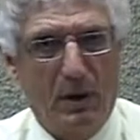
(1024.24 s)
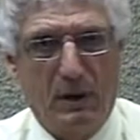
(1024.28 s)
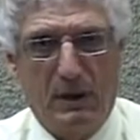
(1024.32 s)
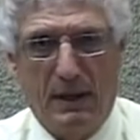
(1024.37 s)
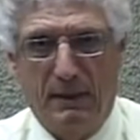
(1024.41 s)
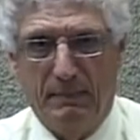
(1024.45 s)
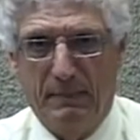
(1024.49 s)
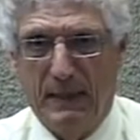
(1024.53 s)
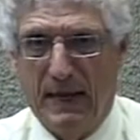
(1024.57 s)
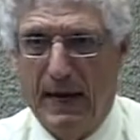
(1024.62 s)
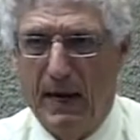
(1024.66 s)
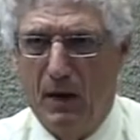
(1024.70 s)
a
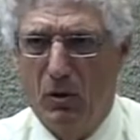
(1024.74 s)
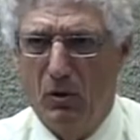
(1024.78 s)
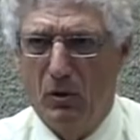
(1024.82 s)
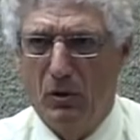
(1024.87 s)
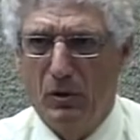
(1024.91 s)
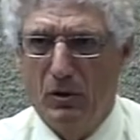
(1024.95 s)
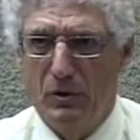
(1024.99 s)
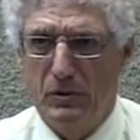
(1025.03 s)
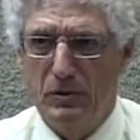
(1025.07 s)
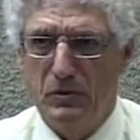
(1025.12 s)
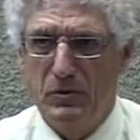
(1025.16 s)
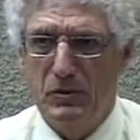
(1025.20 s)
couple of
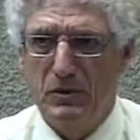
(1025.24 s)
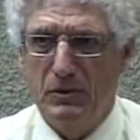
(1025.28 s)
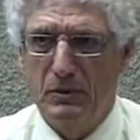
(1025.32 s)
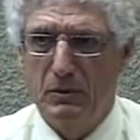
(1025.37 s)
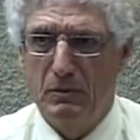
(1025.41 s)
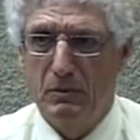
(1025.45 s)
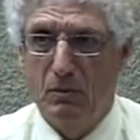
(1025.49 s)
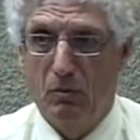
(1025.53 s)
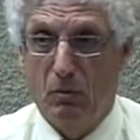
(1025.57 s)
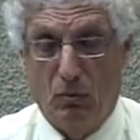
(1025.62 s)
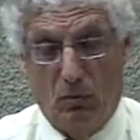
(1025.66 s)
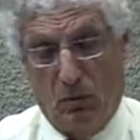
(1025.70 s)
hours
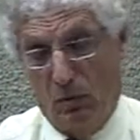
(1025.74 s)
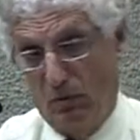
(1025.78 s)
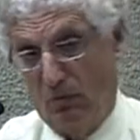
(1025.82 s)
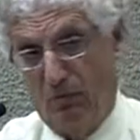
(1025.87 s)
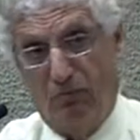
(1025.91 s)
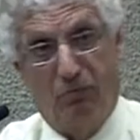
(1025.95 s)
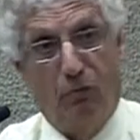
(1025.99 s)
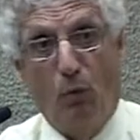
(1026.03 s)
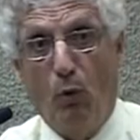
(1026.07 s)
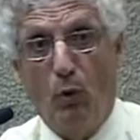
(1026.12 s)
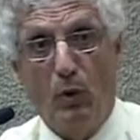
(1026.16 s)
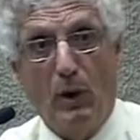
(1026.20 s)
or
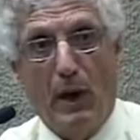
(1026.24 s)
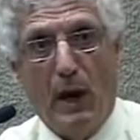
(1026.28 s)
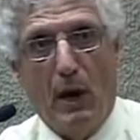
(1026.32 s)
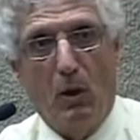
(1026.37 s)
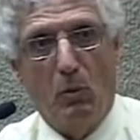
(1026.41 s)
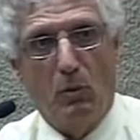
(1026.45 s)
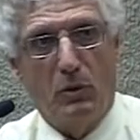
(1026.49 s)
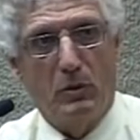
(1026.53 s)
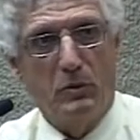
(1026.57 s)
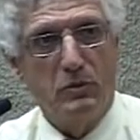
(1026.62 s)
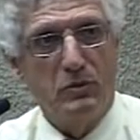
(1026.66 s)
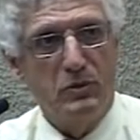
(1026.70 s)
4
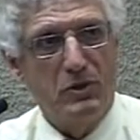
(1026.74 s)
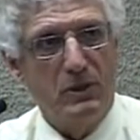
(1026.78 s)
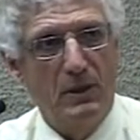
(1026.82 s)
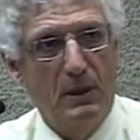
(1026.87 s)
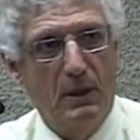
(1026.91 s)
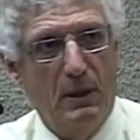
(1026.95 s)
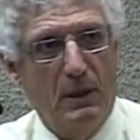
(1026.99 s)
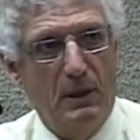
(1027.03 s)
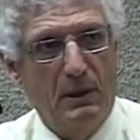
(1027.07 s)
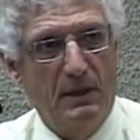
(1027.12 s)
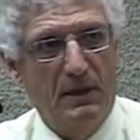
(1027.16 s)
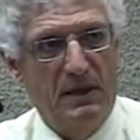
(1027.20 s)
hours
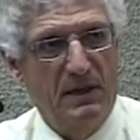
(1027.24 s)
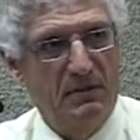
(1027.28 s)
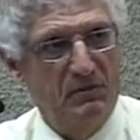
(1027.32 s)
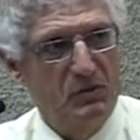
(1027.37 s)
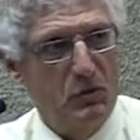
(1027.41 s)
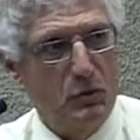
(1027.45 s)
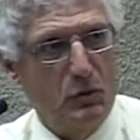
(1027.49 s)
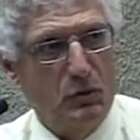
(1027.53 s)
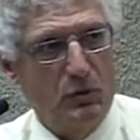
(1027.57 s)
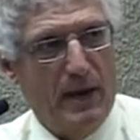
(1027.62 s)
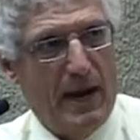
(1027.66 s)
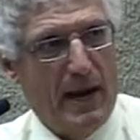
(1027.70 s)
gives
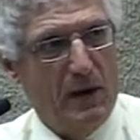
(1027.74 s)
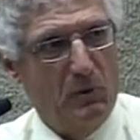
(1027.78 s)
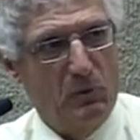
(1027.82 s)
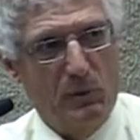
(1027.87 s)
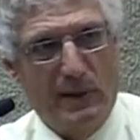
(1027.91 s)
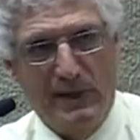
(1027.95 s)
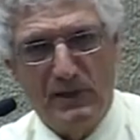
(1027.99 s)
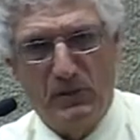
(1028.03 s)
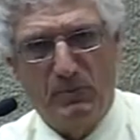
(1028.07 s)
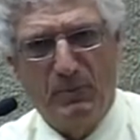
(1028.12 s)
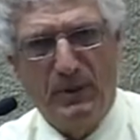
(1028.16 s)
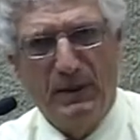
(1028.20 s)
her that
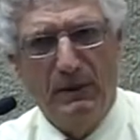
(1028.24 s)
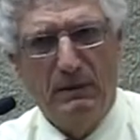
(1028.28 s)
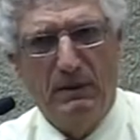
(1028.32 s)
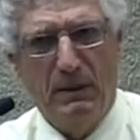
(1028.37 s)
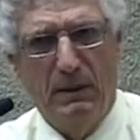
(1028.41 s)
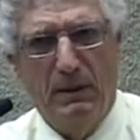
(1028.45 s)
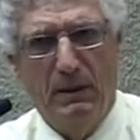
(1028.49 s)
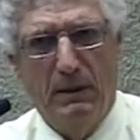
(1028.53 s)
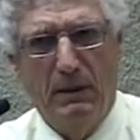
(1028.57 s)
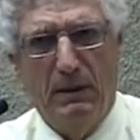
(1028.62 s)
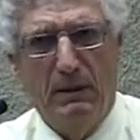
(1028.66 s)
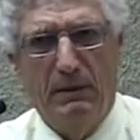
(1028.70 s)
respite,
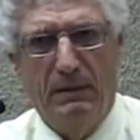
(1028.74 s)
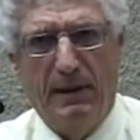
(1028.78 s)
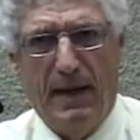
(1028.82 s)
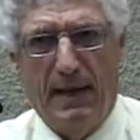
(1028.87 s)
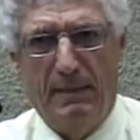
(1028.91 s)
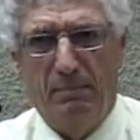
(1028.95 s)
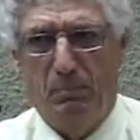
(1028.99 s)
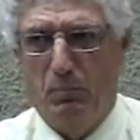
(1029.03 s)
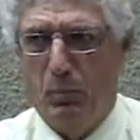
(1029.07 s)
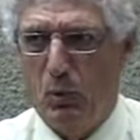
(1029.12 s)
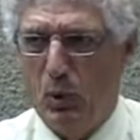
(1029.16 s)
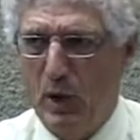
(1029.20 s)

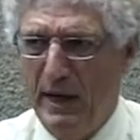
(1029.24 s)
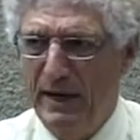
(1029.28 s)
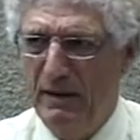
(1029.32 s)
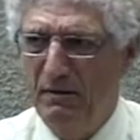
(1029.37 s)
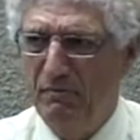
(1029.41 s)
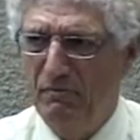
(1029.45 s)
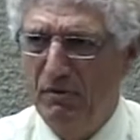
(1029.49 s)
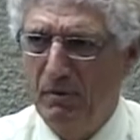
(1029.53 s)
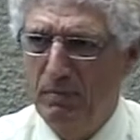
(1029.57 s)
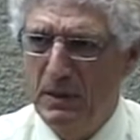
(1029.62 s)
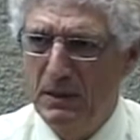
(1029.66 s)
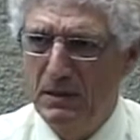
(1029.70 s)
that break
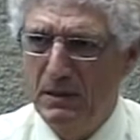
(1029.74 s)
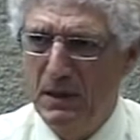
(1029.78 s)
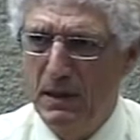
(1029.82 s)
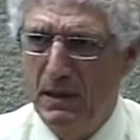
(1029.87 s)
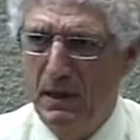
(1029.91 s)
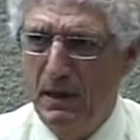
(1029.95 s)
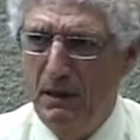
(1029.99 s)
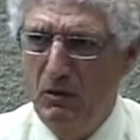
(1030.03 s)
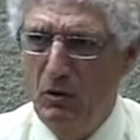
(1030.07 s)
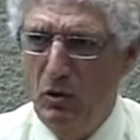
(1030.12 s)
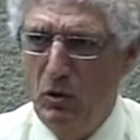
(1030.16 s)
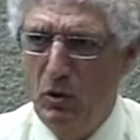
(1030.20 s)
from this
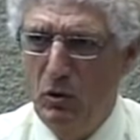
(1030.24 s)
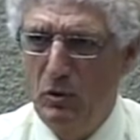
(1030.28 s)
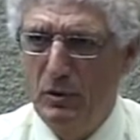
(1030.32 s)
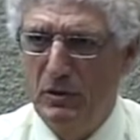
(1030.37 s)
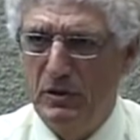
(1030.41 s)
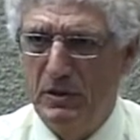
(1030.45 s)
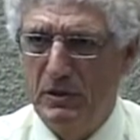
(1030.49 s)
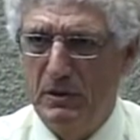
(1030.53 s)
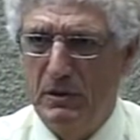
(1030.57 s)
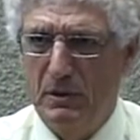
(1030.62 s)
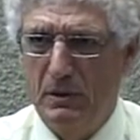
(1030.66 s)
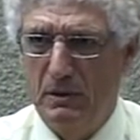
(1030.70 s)
kid
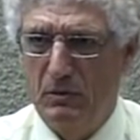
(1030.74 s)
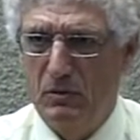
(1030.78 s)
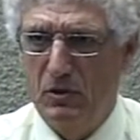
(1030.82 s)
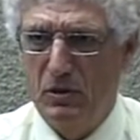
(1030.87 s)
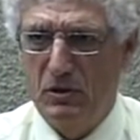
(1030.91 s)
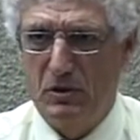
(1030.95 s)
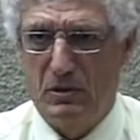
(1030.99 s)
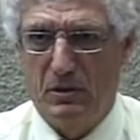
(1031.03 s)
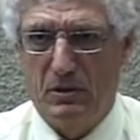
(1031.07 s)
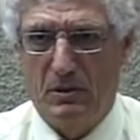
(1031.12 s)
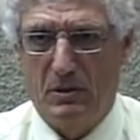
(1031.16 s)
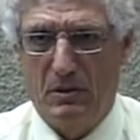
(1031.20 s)
who's
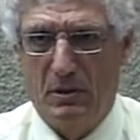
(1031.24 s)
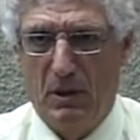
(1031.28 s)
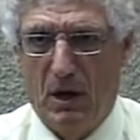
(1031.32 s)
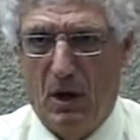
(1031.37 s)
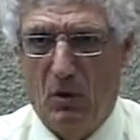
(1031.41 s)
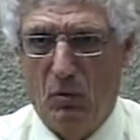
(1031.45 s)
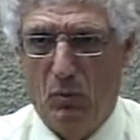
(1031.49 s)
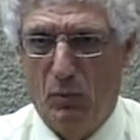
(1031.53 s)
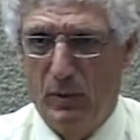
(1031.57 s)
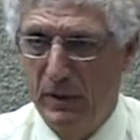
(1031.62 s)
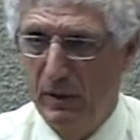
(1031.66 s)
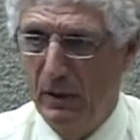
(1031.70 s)
just
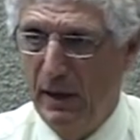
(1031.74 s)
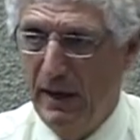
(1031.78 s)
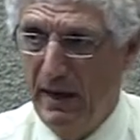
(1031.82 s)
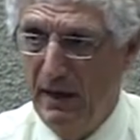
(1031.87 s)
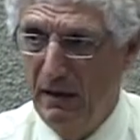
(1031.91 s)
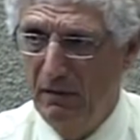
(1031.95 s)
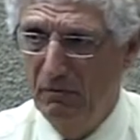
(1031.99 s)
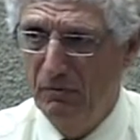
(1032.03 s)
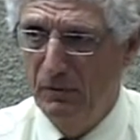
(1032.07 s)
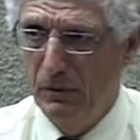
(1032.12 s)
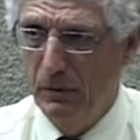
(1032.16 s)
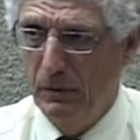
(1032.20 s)
a real
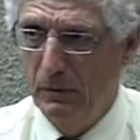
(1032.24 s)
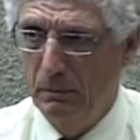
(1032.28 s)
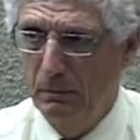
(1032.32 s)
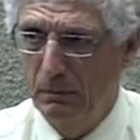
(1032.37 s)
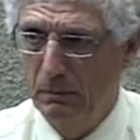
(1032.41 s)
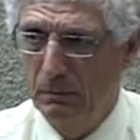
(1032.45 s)
handful?